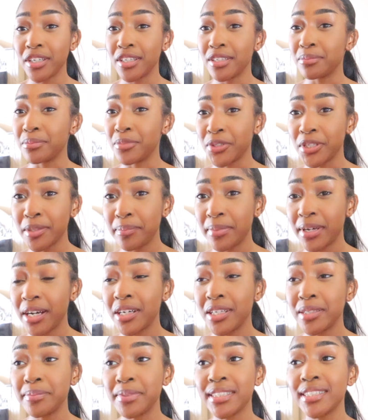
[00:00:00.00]
and more
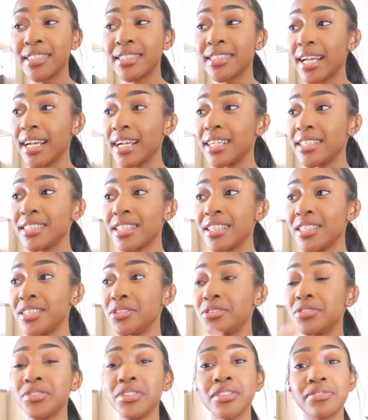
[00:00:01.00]
power, because like I said,
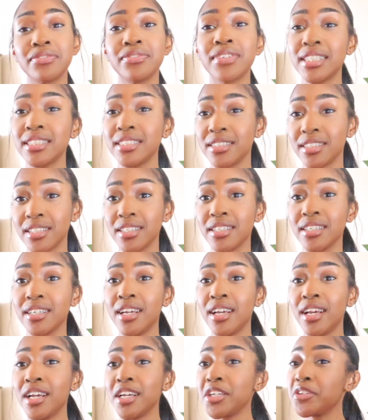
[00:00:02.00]
you've confessed it.
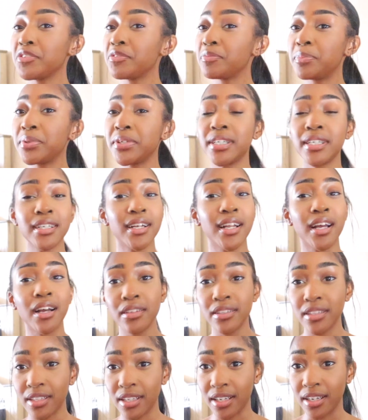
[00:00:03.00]
You've put it
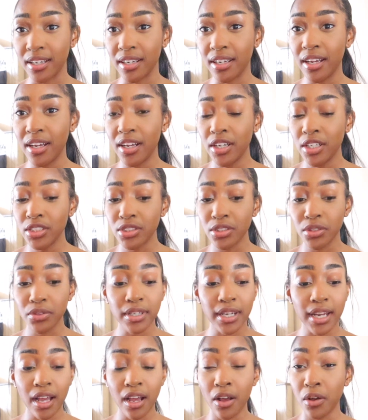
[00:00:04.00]
out there. So
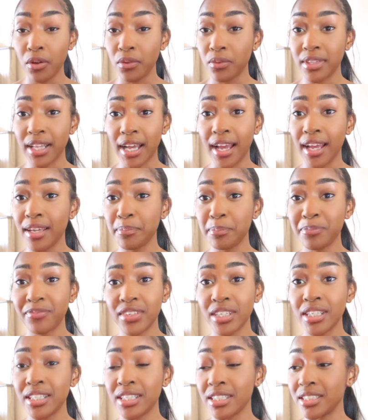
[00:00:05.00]
now that
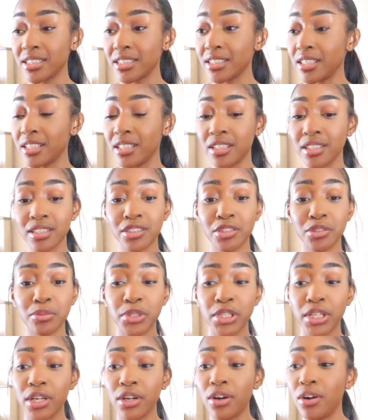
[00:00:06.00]
feeling is going to
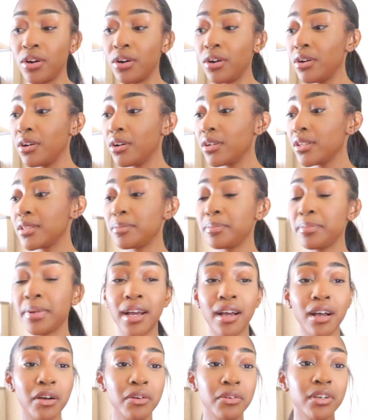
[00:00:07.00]
accumulate all the
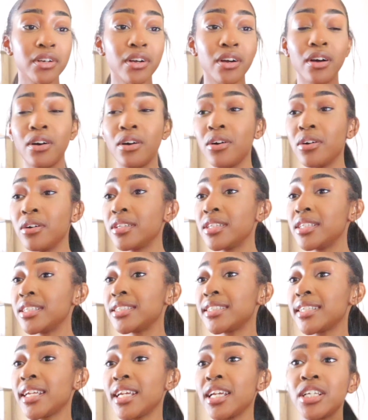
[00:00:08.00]
power, all of
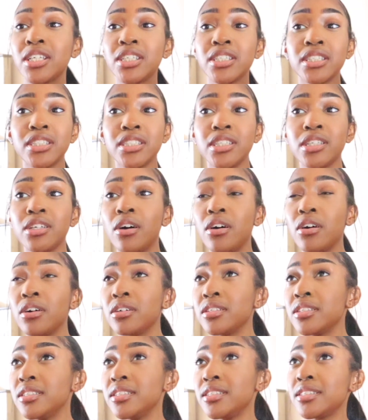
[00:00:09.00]
this energy, all
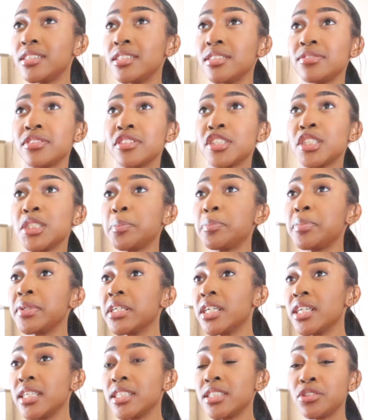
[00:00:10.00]
of these different
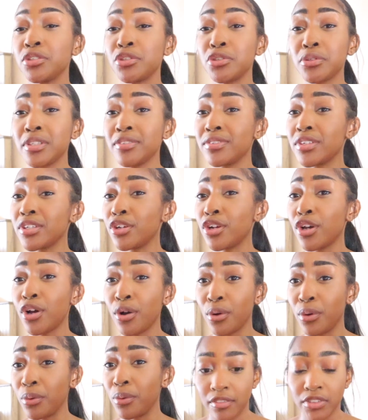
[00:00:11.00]
spirits. You don't even
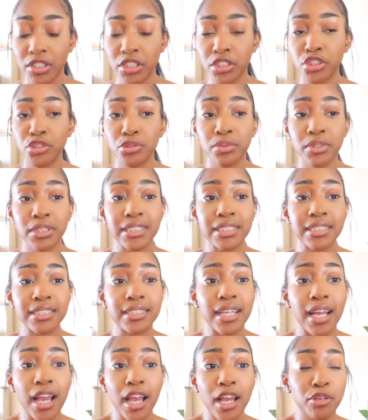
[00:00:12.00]
know. First you were just
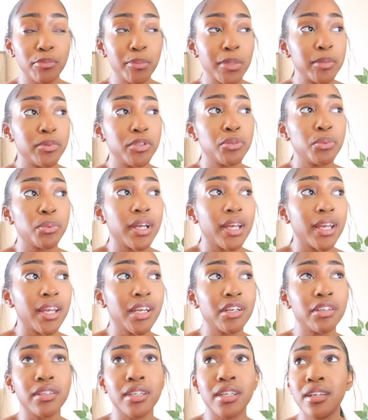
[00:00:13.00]
sad and maybe you were
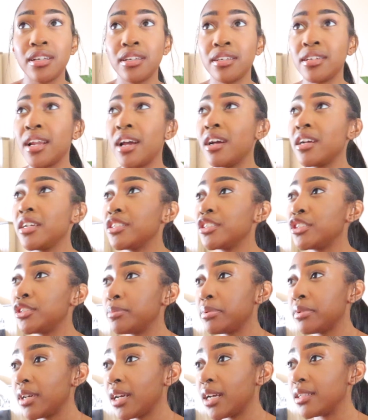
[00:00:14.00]
angry. Now you're
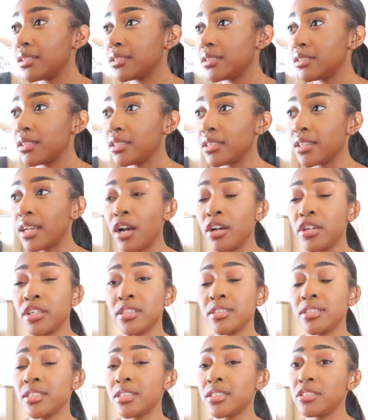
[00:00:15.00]
depressed. Now
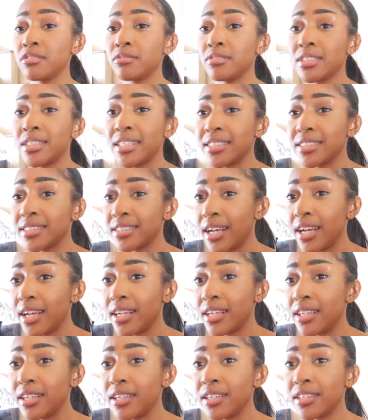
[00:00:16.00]
you're dealing with
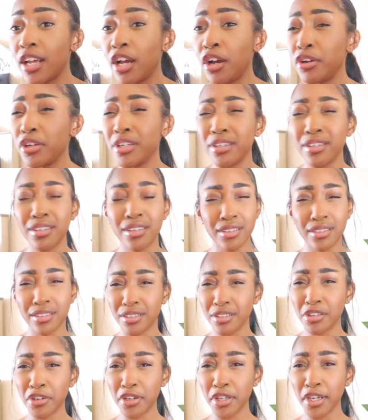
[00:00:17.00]
anxiety. Now you're,
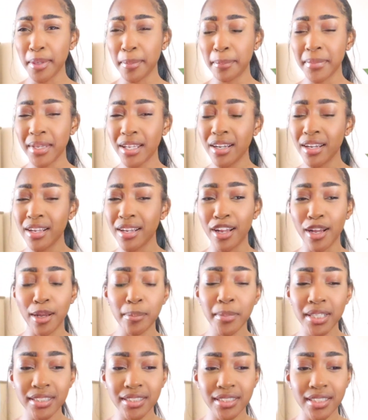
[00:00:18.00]
you know what I mean? And I'm
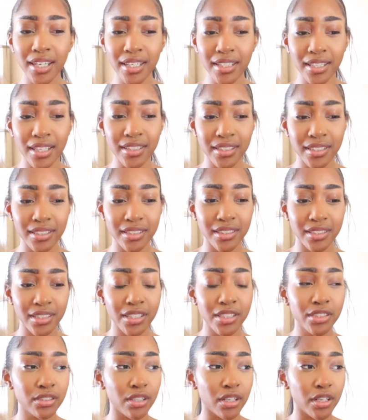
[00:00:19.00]
not saying that these
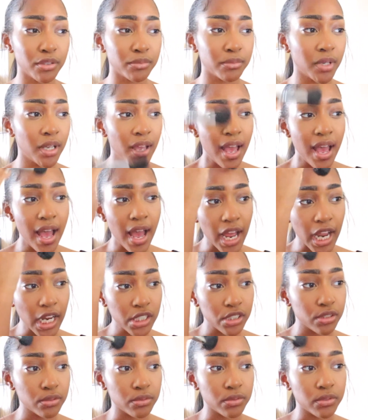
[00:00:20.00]
things aren't
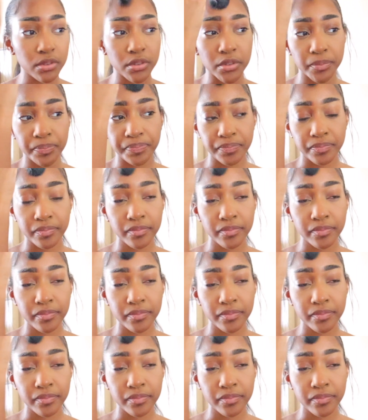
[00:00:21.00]
actual